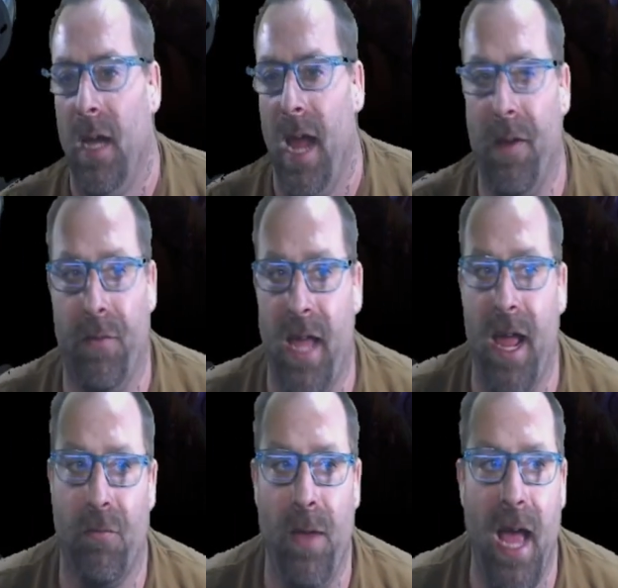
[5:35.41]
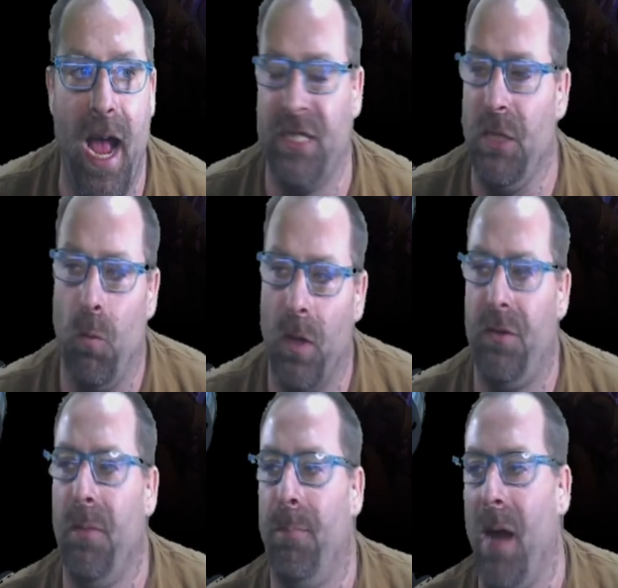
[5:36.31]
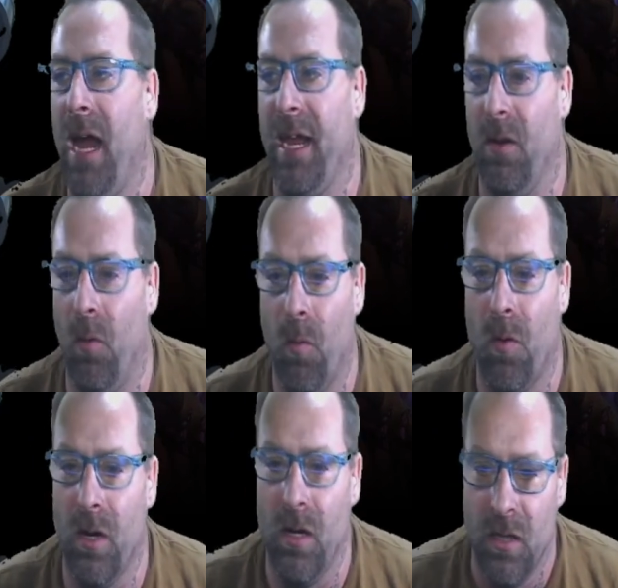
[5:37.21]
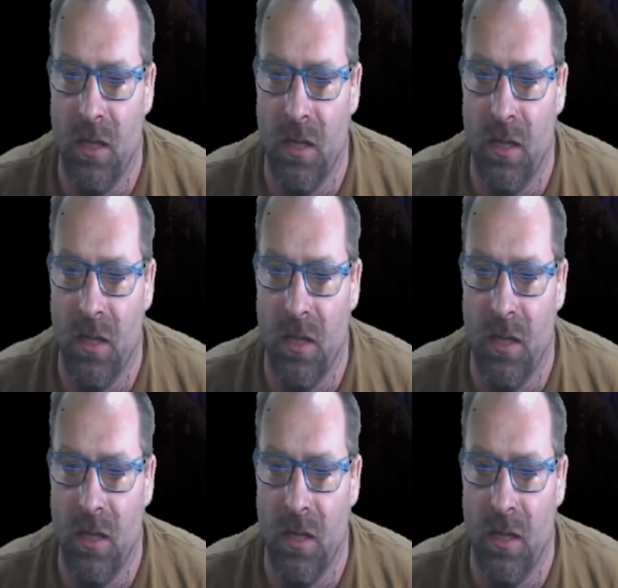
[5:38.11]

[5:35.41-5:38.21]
in case we actually want to buy it, or